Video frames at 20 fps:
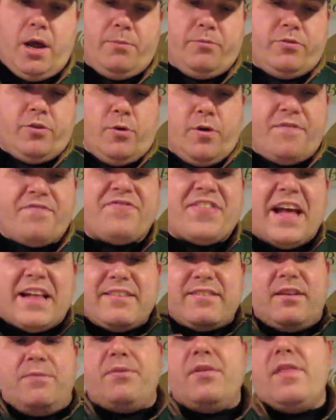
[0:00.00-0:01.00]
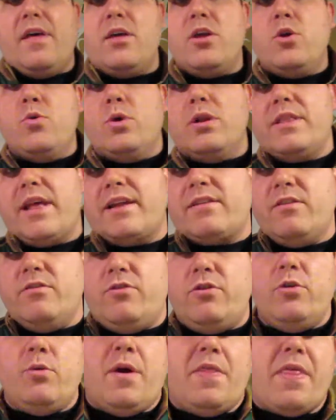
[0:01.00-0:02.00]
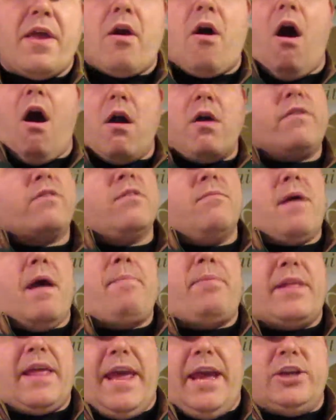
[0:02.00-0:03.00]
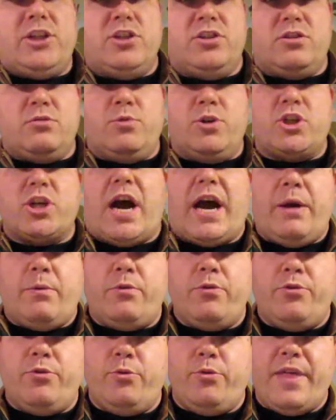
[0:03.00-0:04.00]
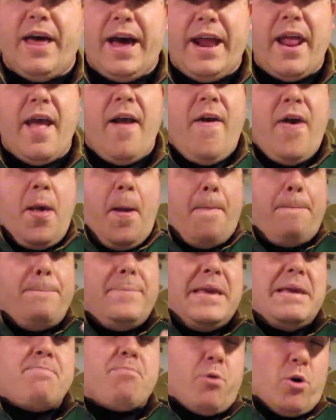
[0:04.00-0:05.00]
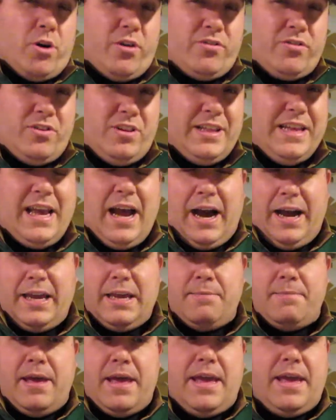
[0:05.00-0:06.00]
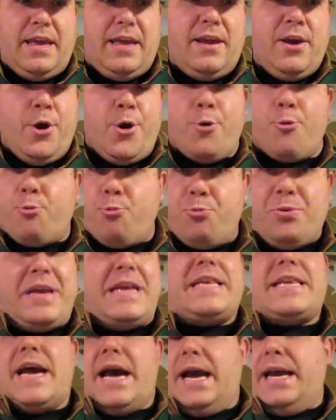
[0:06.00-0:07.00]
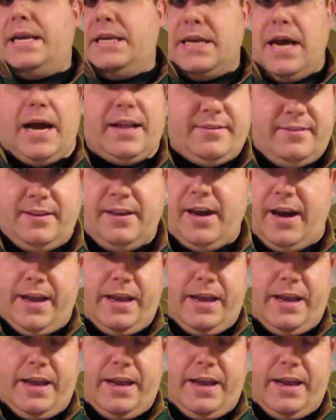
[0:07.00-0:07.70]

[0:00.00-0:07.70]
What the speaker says: So if that's something that you elect to do, and there are some applications in which I will do that, me personally, I am a retie Nazi.